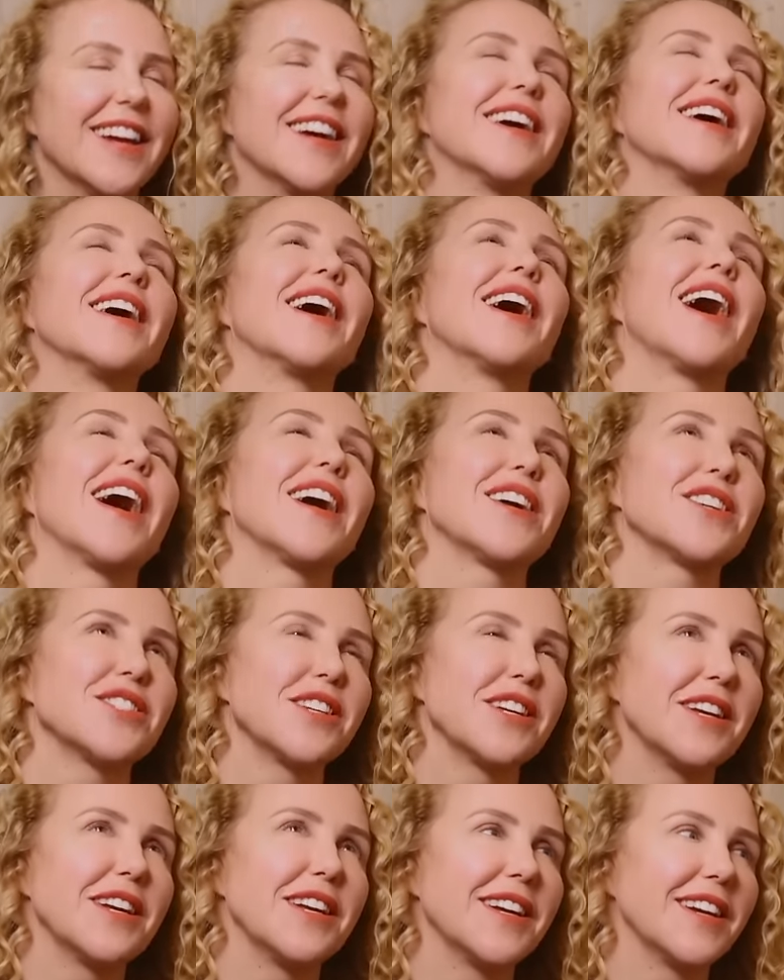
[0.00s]
You, are your
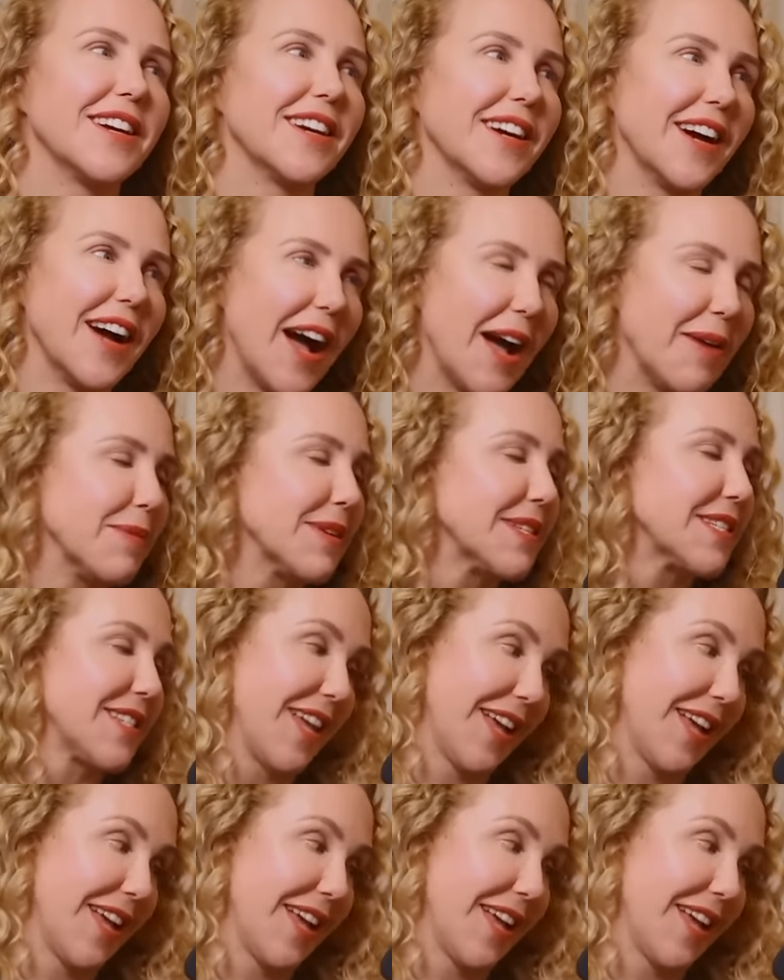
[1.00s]
eyes fucked up?